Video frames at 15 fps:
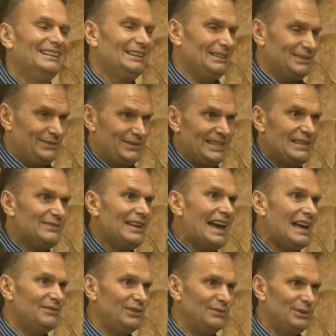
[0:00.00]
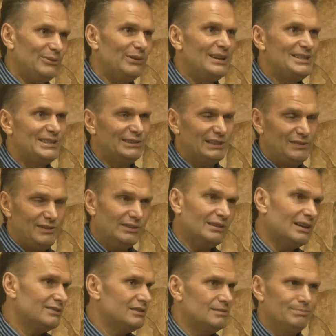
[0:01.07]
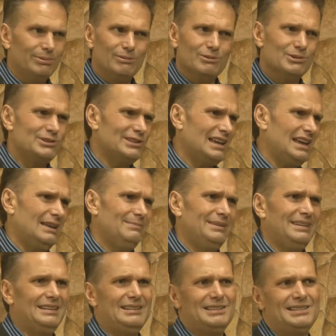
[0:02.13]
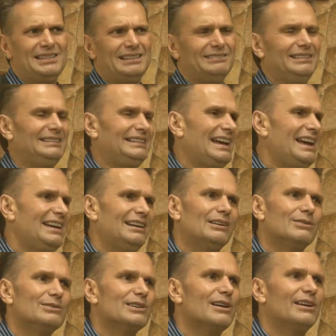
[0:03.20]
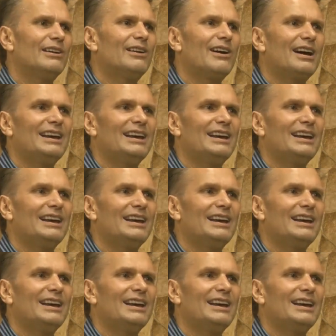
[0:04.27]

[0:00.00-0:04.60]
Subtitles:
Steve Gadd, 50 Ways to Leave Your Lover, Paul Simon, Steely Dan, it goes on and on.